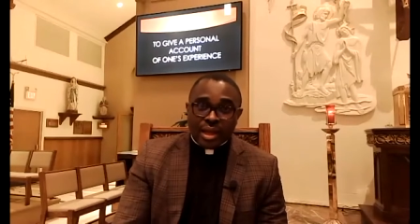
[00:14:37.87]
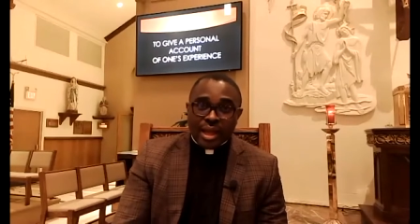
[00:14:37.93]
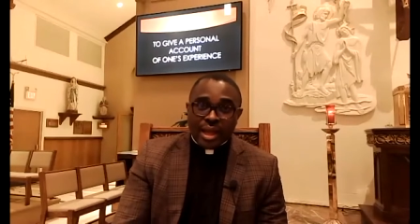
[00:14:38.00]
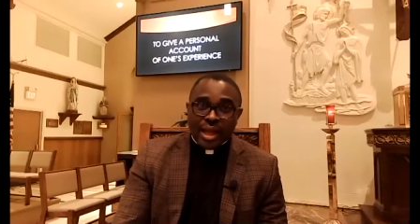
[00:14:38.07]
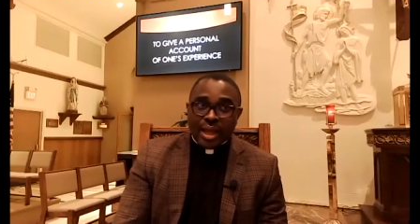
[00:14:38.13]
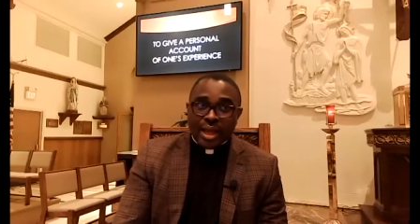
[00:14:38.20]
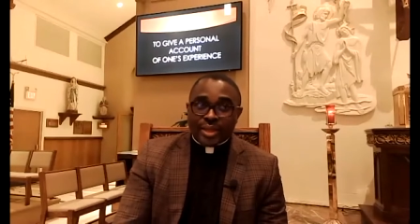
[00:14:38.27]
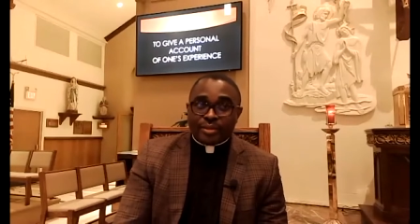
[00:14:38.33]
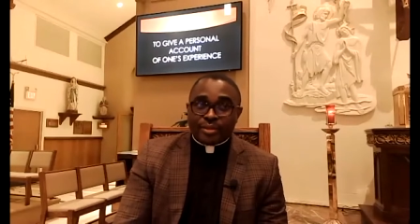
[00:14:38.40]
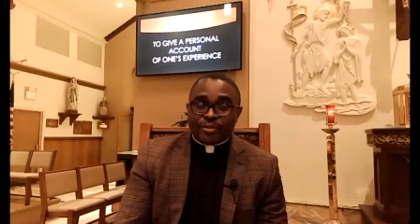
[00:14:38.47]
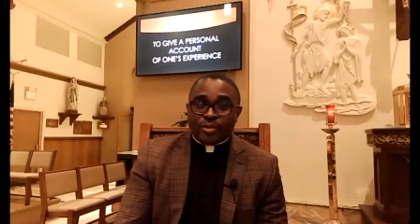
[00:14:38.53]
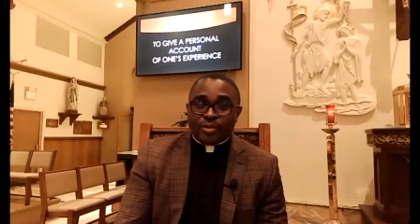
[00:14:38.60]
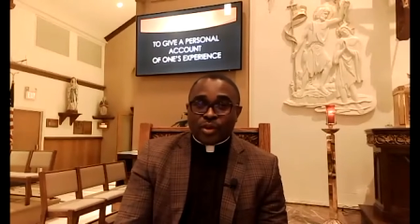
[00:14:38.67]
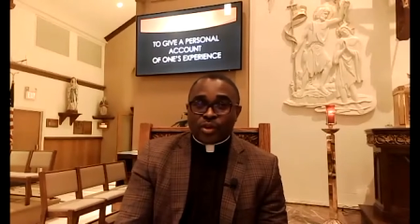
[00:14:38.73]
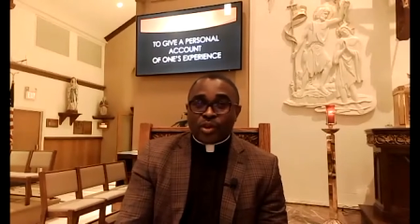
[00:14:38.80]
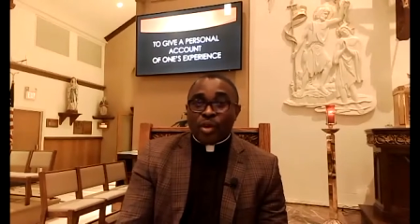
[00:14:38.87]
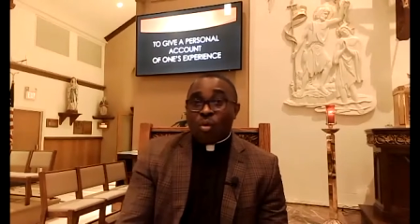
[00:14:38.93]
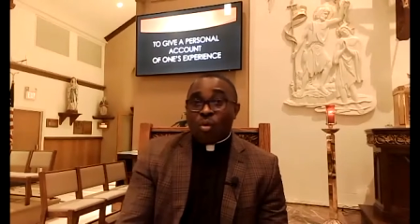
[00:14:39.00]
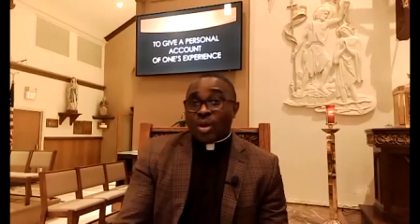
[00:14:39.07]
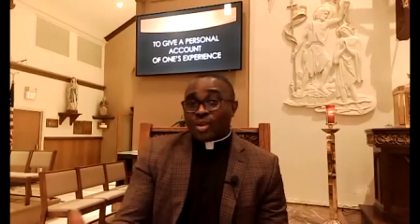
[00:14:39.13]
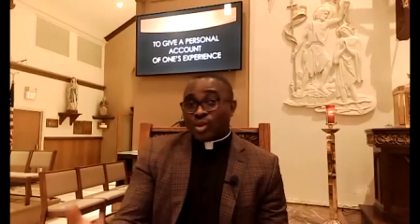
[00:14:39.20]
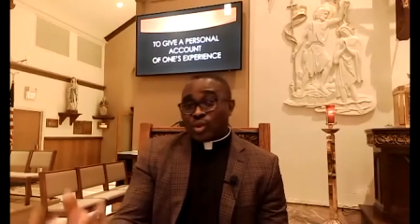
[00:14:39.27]
and for
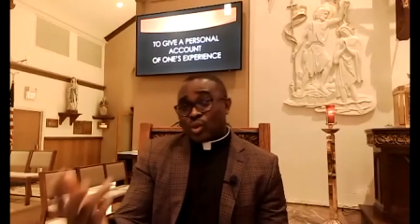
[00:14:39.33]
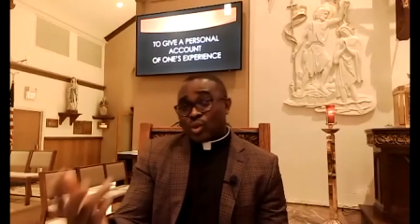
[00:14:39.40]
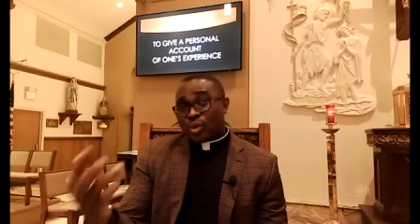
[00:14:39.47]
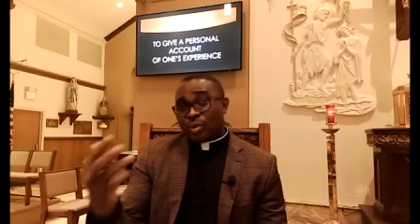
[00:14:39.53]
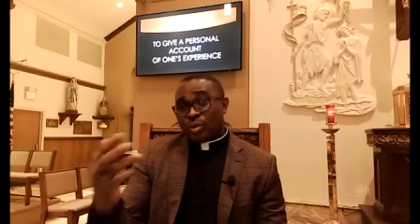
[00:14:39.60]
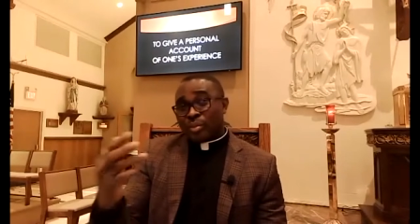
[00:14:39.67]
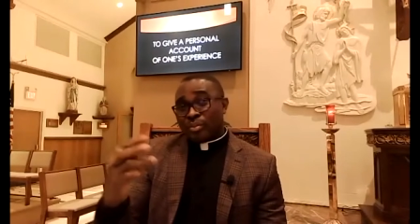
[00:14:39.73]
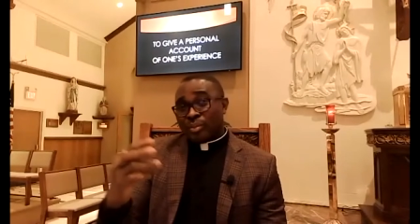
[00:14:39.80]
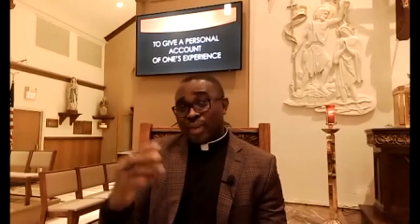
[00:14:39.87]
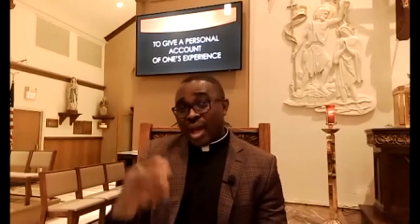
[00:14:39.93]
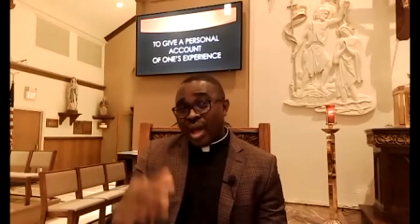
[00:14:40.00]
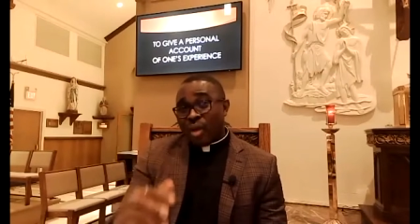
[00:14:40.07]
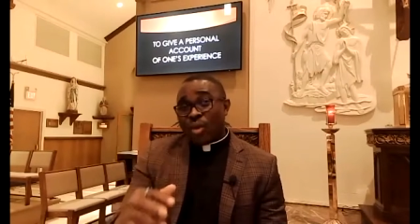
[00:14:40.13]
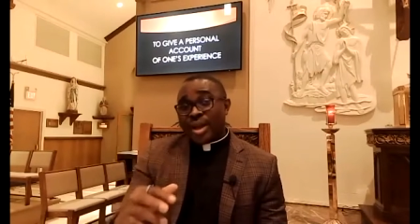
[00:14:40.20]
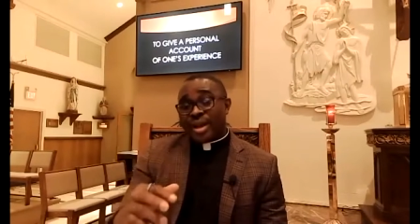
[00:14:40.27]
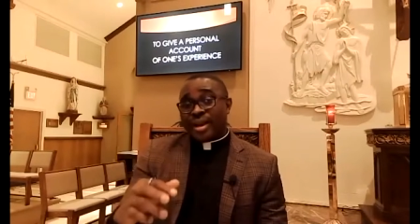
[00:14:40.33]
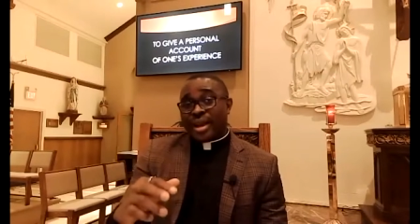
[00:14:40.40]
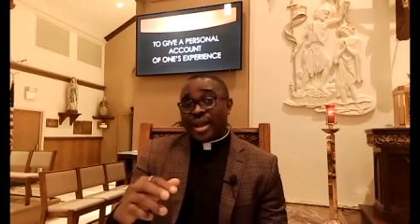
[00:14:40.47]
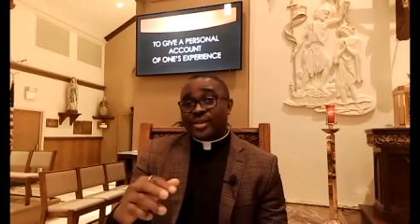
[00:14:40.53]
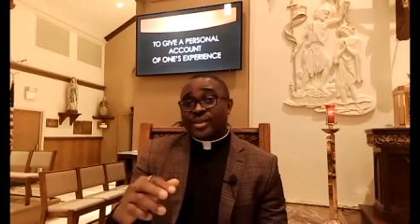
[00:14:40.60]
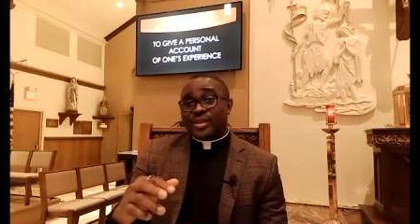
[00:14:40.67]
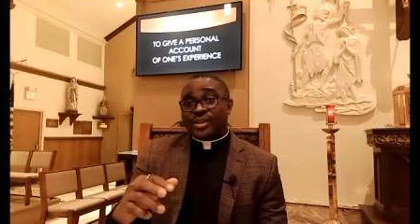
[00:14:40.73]
someone to bear
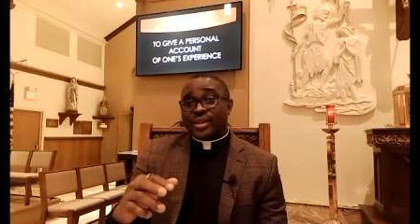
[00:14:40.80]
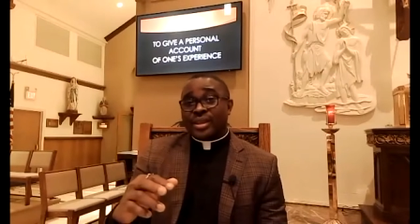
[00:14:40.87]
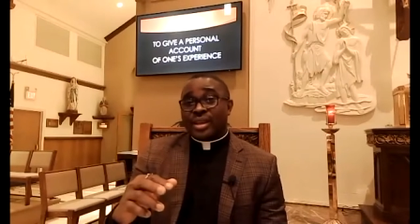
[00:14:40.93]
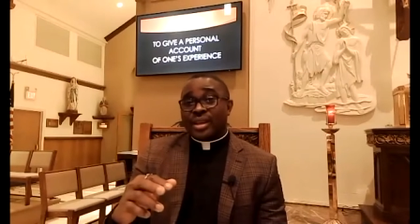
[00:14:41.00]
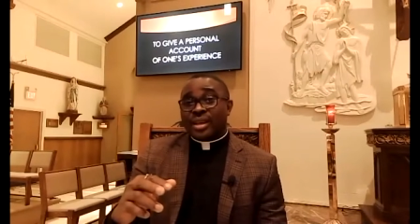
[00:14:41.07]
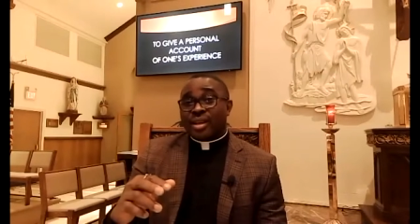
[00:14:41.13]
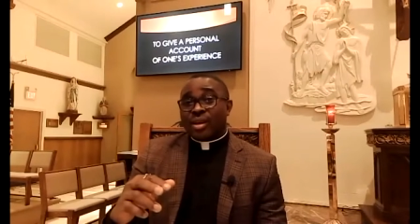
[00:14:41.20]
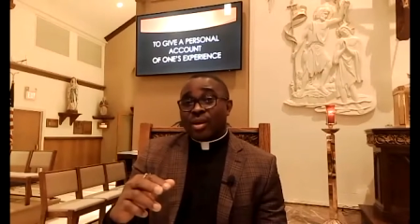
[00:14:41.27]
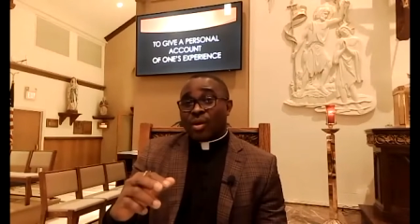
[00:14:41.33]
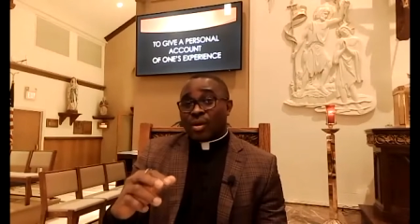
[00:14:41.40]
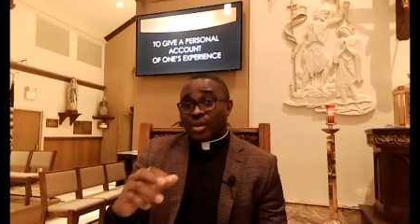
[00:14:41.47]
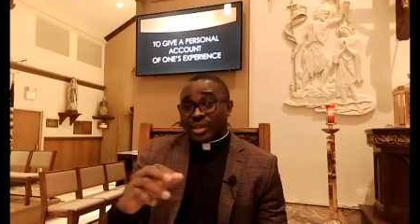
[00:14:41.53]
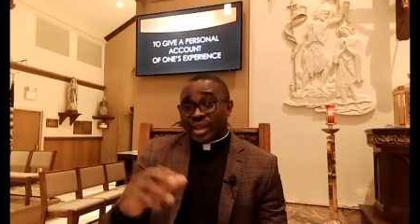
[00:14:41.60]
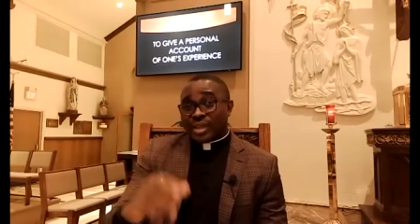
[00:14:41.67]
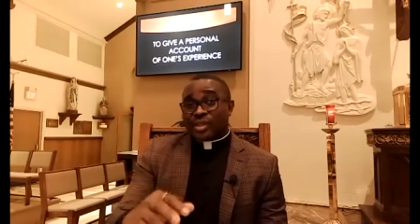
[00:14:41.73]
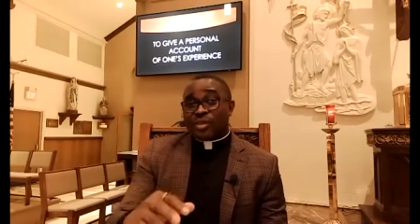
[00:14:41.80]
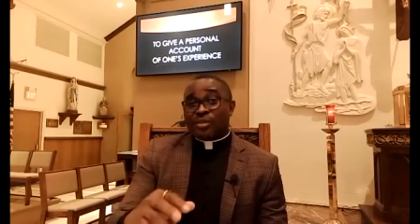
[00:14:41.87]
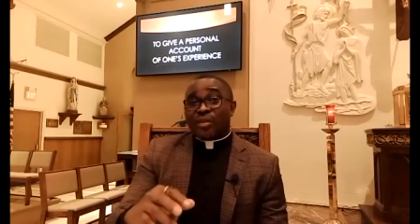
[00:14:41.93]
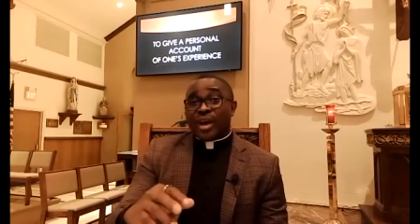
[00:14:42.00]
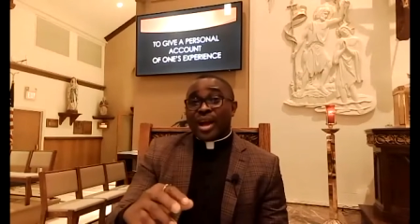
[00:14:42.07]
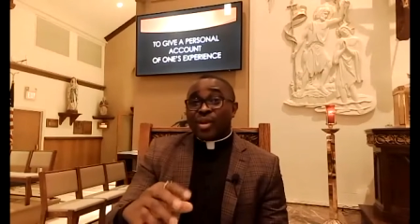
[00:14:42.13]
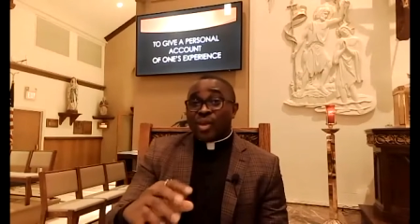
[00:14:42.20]
witness or
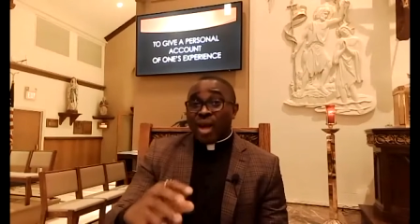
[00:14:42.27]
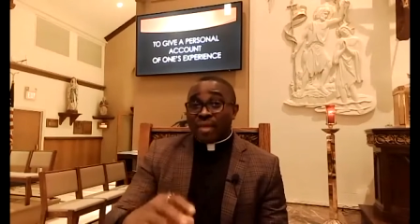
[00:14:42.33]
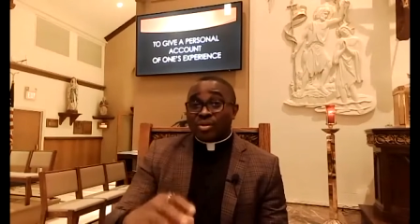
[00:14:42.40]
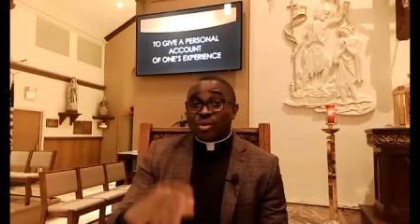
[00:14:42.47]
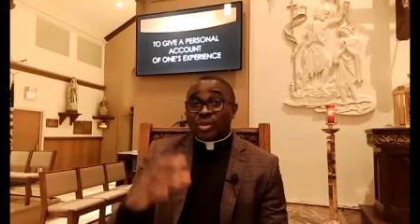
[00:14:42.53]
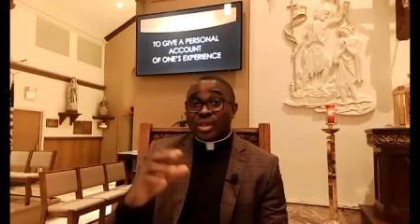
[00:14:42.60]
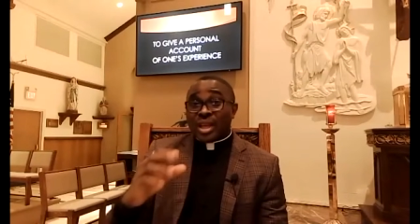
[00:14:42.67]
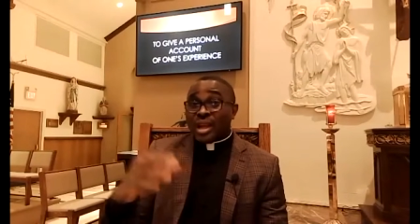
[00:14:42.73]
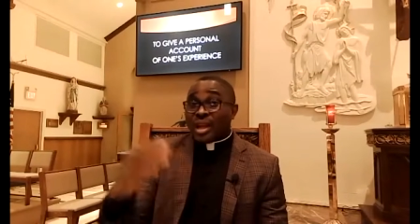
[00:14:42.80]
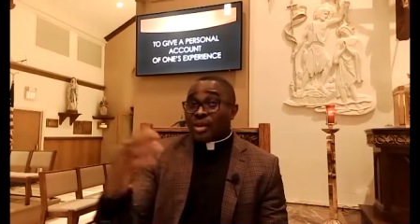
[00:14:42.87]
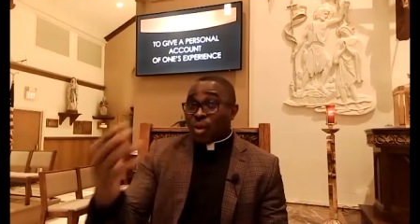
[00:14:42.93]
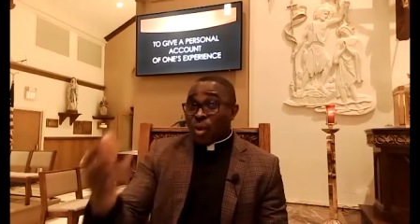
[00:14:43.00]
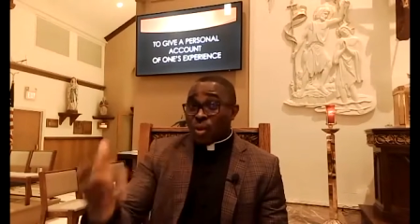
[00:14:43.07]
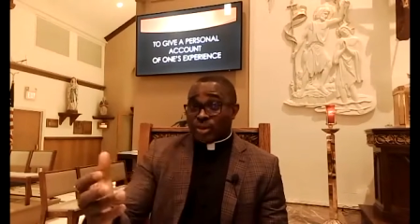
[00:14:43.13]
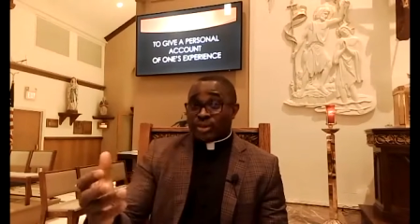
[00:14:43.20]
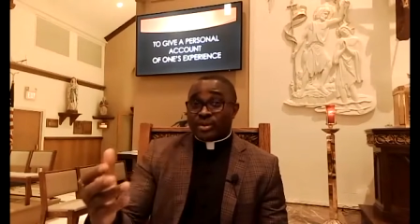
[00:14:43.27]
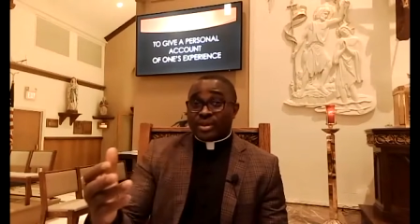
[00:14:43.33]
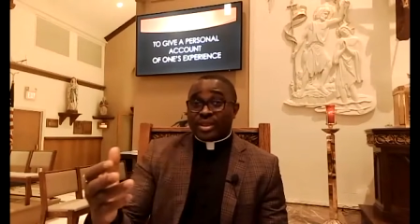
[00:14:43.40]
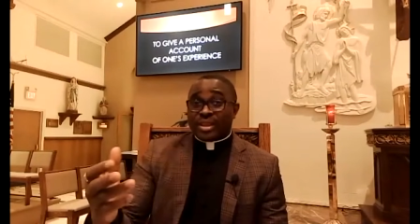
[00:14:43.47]
testify, you have to take an oath.